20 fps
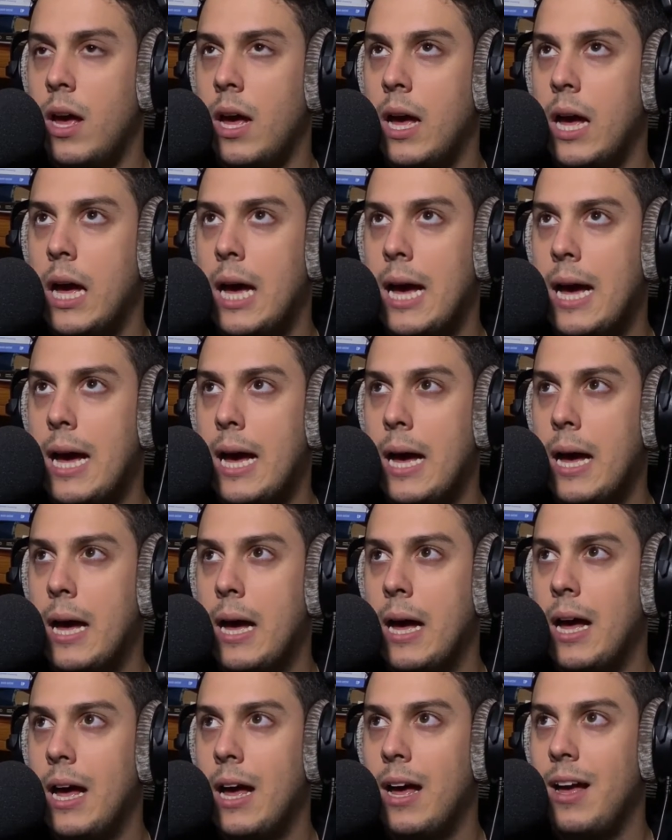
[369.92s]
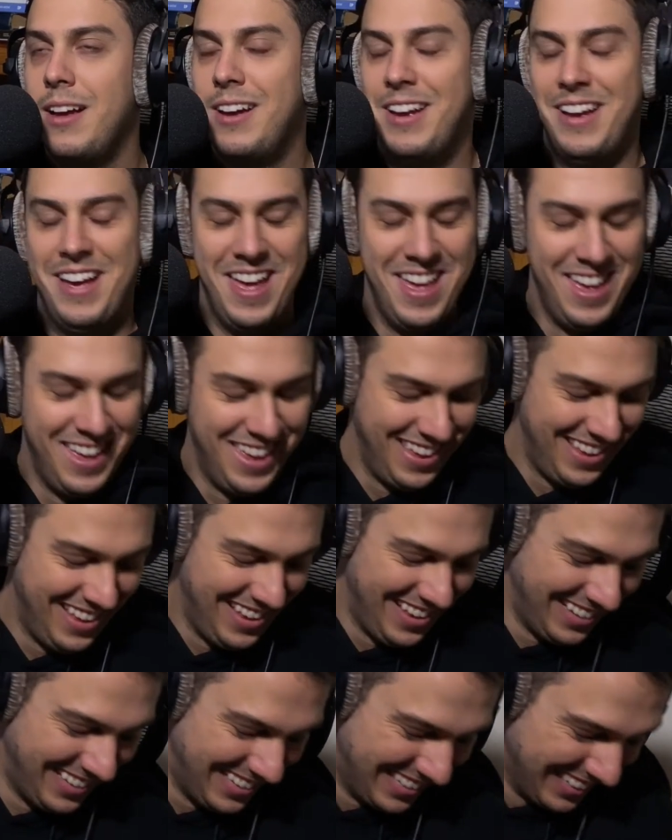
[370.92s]

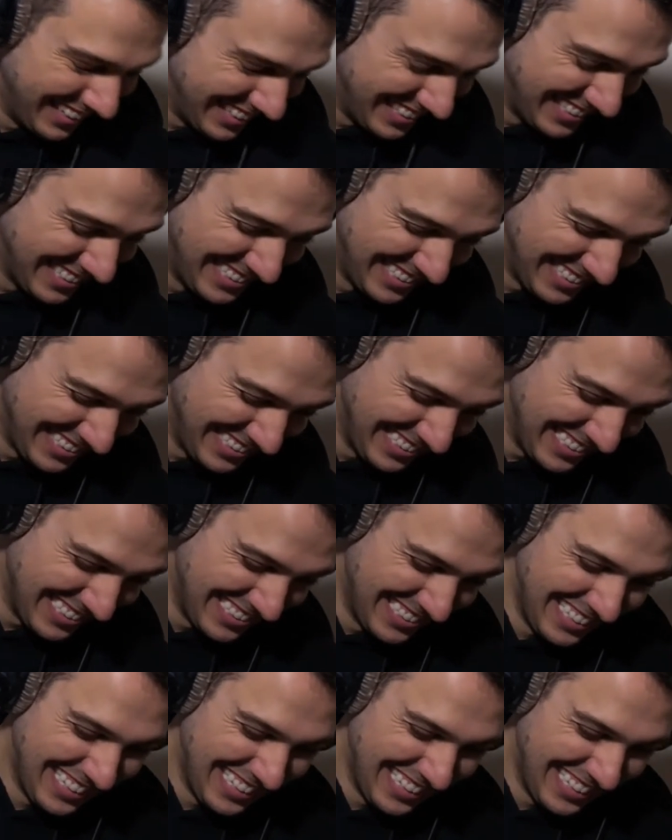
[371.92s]
(no one is talking)